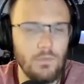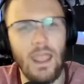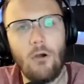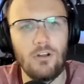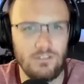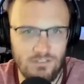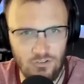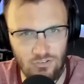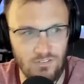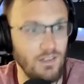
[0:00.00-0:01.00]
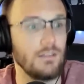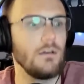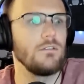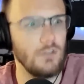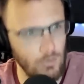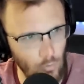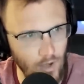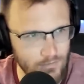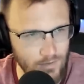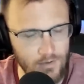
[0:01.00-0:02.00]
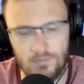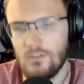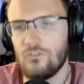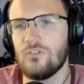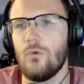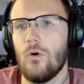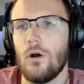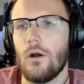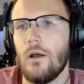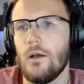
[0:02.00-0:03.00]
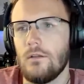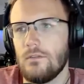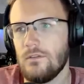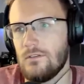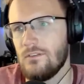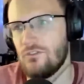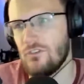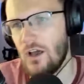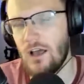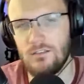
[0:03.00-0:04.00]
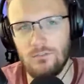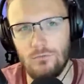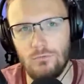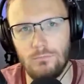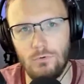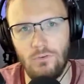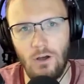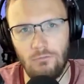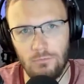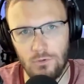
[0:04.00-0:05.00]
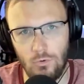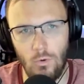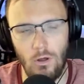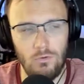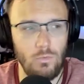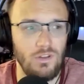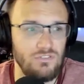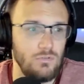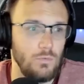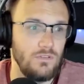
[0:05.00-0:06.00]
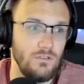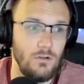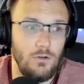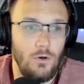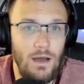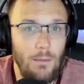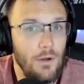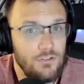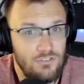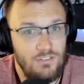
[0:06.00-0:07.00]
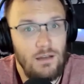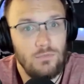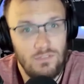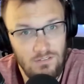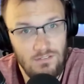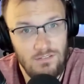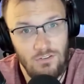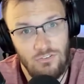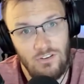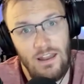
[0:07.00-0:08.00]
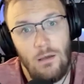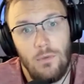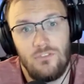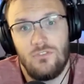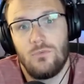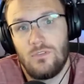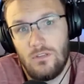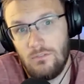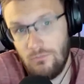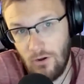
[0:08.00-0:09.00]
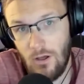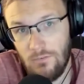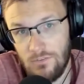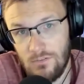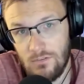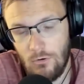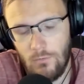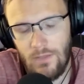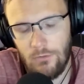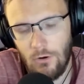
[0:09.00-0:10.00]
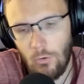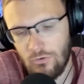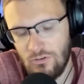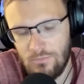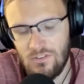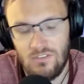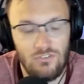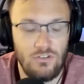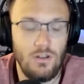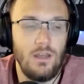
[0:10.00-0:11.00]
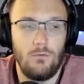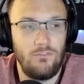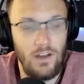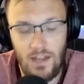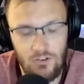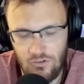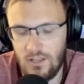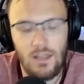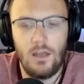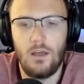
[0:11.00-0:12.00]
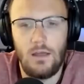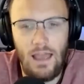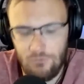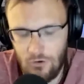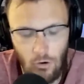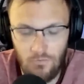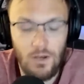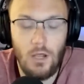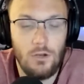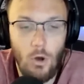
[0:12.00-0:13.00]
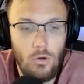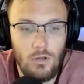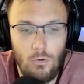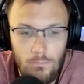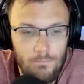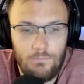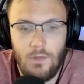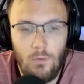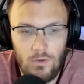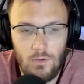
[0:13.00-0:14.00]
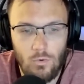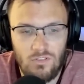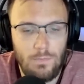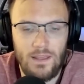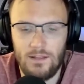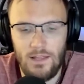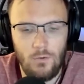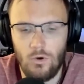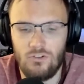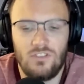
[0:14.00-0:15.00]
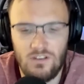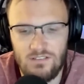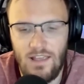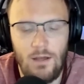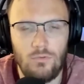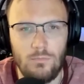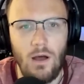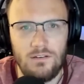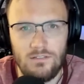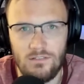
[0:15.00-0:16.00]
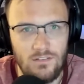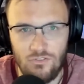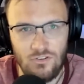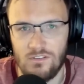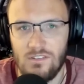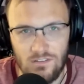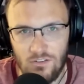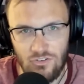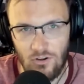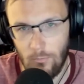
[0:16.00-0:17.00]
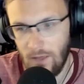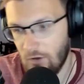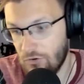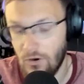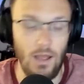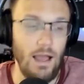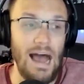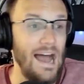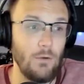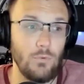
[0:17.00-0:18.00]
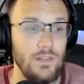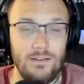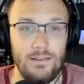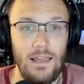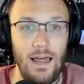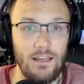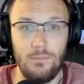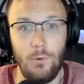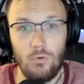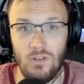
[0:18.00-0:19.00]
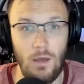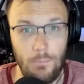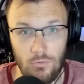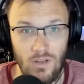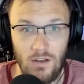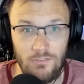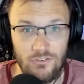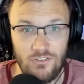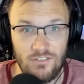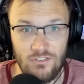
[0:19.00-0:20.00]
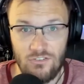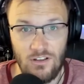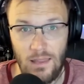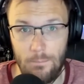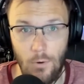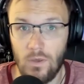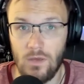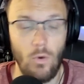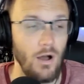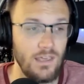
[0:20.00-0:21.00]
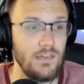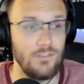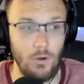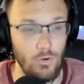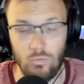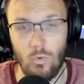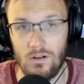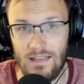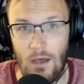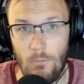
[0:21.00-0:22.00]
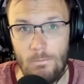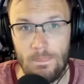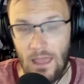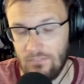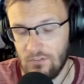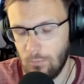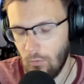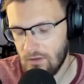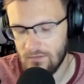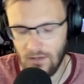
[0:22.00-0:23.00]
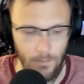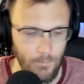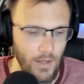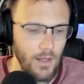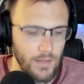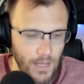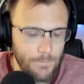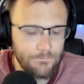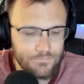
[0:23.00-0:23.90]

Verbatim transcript: errant decisions like the Hassan Whiteside decision or the decision not to move on from Luke Walton, which we still don't know how much that was his decision and how much it was the front office or rather ownership's decision financially after COVID. No clue. Not really worth speculating. We're just going to say it was Monte's decision because he's the general manager. I really didn't like the Bogdan Bogdanovich decision to let Bogey walk, even though it's worked out at this point in time. Like,